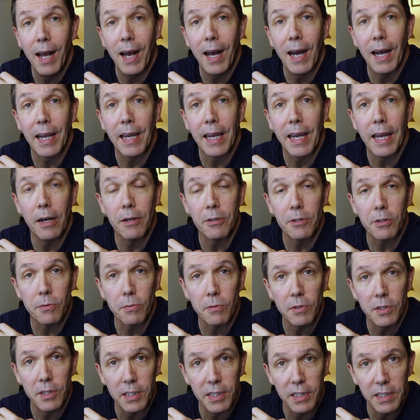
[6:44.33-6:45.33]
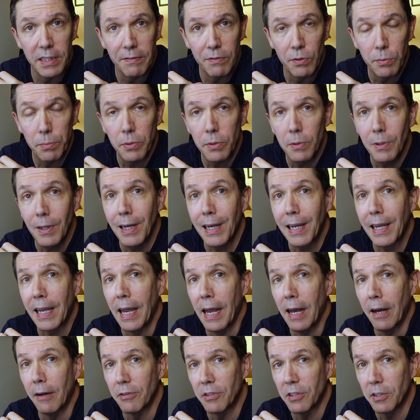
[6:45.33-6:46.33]
accounts receivable,
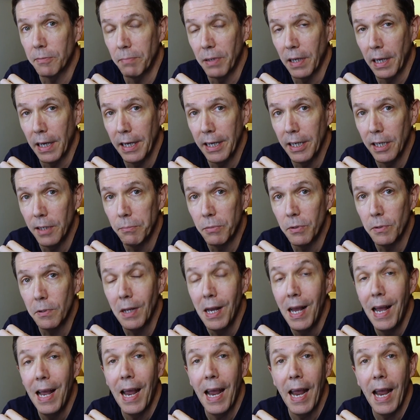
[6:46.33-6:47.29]
accounts payable,